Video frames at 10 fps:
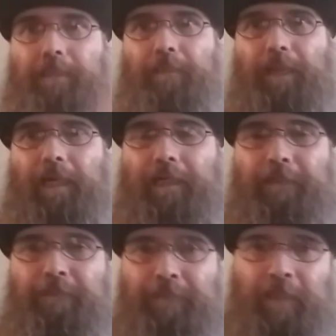the black.
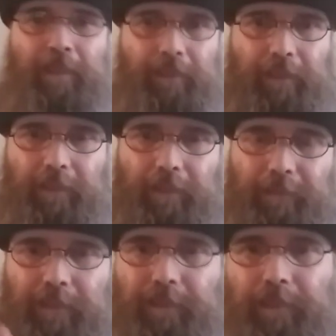They come
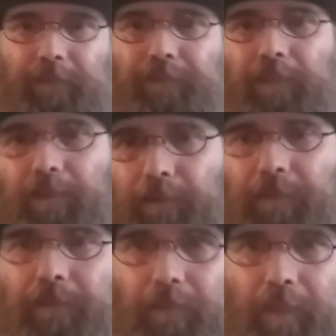in silver,
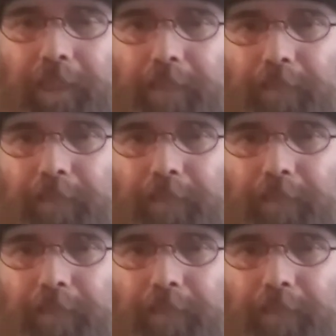gold, gray, and